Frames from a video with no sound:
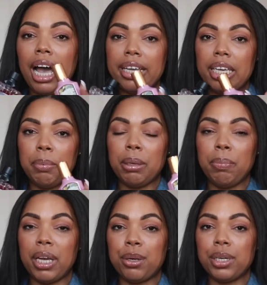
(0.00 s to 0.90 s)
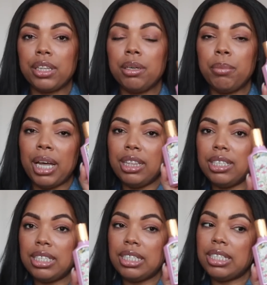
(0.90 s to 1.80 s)
I keep comparing them, and
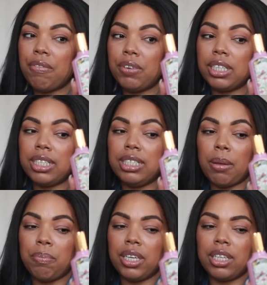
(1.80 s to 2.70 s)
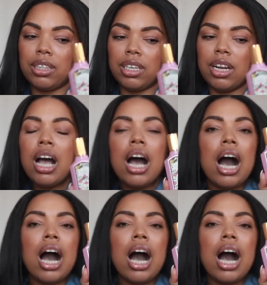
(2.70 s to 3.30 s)
this is definitely something that